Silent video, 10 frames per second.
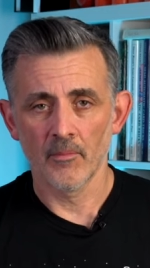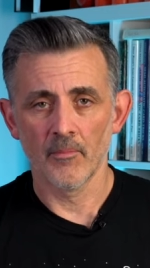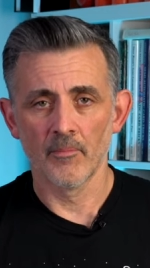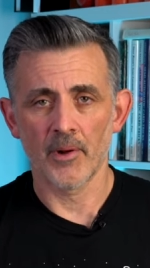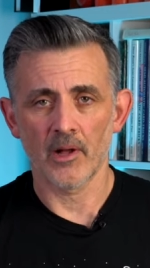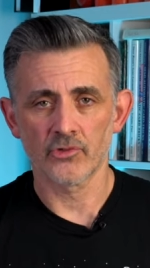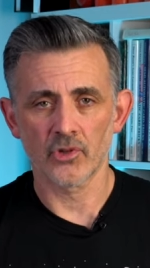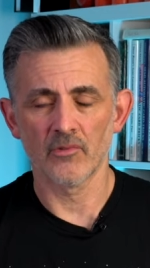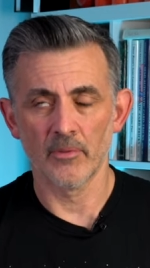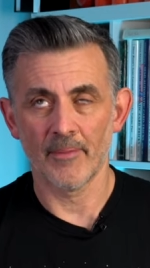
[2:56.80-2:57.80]
But I'll
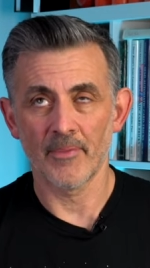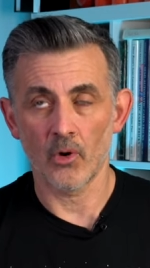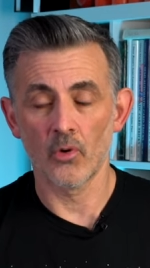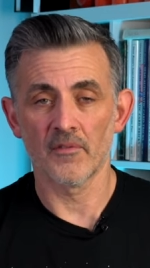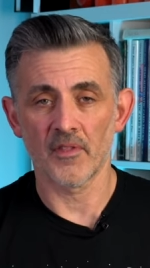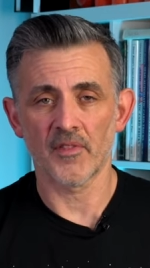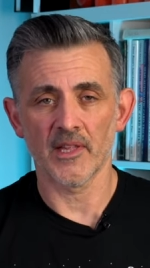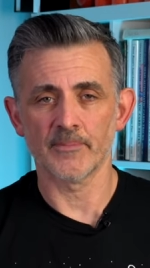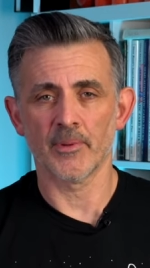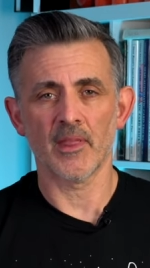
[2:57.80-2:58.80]
try and remember all of the
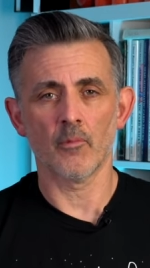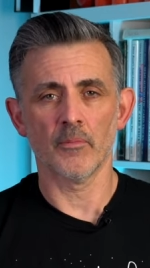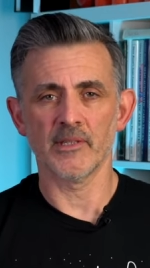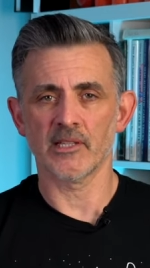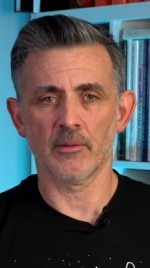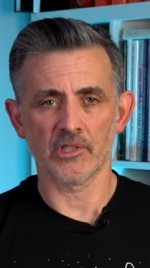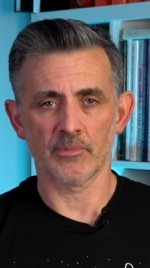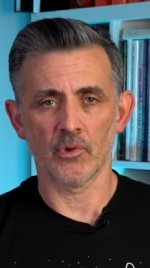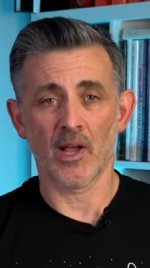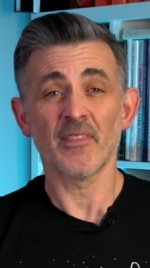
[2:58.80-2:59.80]
things, but there will be so much
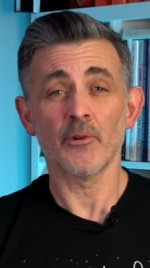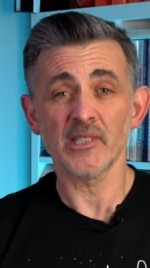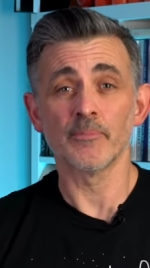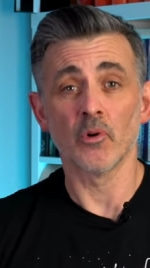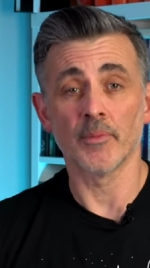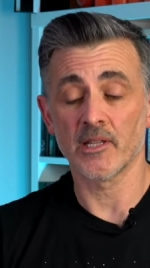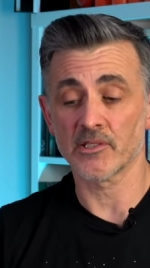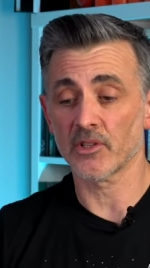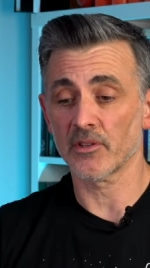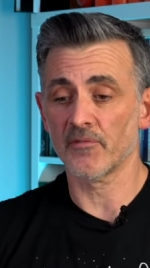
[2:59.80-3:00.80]
more. And there is more,
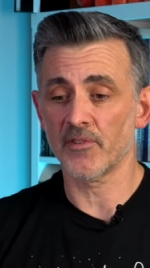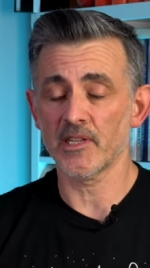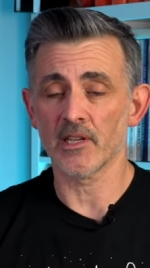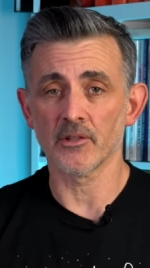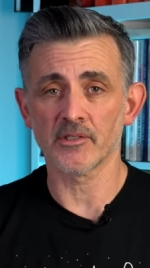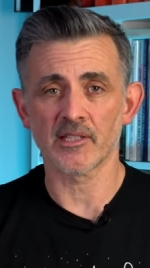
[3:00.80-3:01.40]
because on the videos,